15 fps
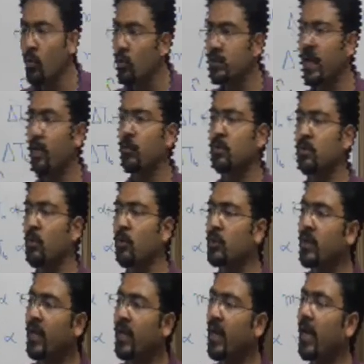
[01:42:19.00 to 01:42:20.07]
aqueous solution
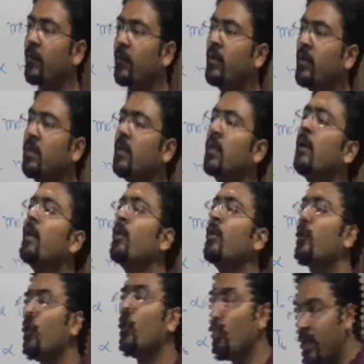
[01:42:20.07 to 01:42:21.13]
and I have a
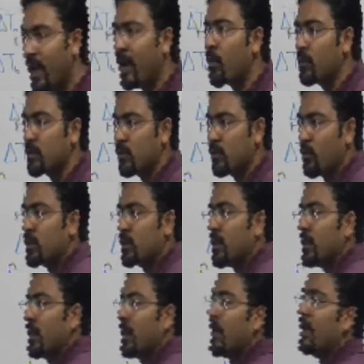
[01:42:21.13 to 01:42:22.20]
urea aqueous solution.
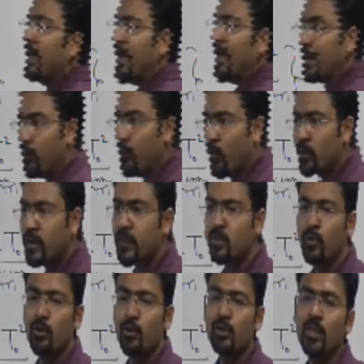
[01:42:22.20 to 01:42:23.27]
In both the
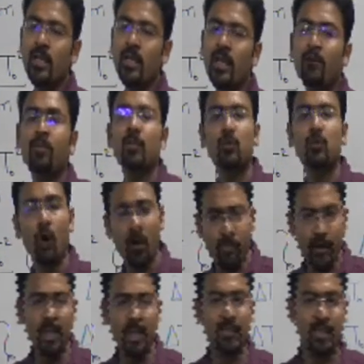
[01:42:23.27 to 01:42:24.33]
solution, if the solvent is
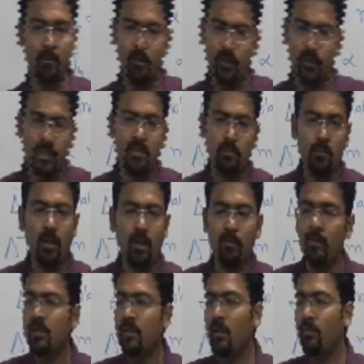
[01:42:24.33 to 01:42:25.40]
same, which is if
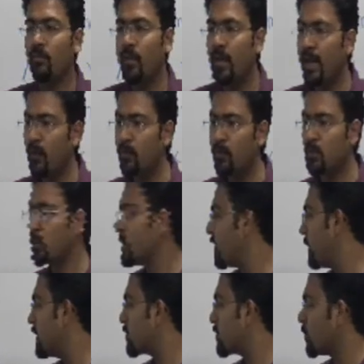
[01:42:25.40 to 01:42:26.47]
they are aqueous solution, it means
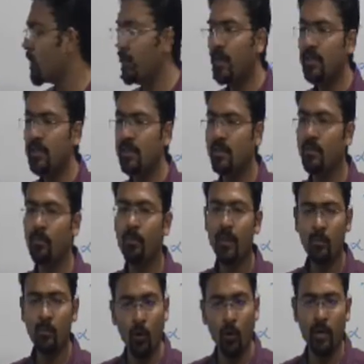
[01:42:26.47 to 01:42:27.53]
the solvent is
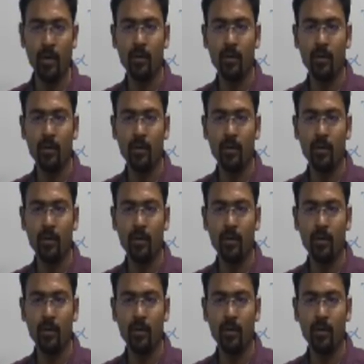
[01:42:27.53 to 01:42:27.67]
water.